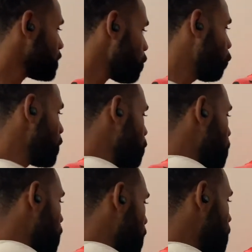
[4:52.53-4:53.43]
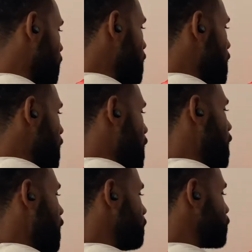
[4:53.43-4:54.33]
We will bump
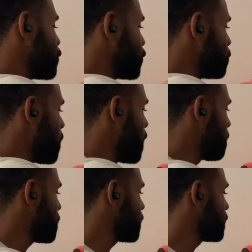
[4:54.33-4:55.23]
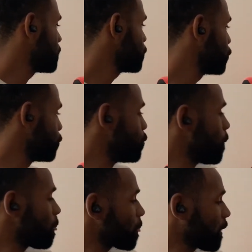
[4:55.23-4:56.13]
the shoe up
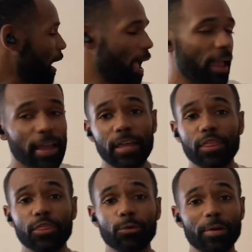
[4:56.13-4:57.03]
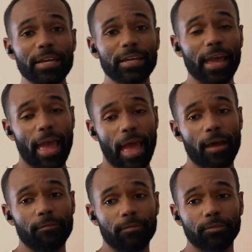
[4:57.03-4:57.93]
to a 3.5.
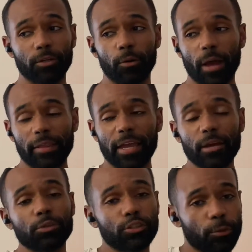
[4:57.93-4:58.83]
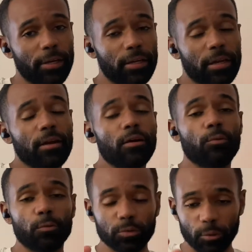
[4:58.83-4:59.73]
So I think it was 3.
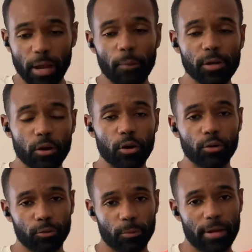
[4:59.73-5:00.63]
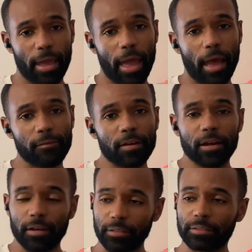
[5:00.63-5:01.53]
So now we're going to go to 3.5,
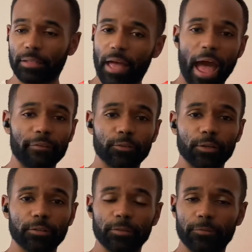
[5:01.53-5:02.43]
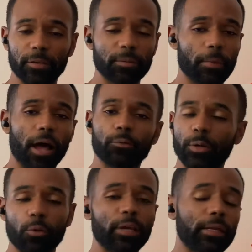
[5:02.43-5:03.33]
because after the 50 miles, we're
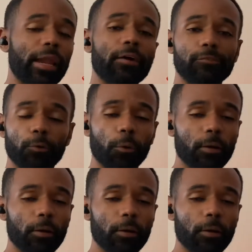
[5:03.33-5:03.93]
going to get it at 4.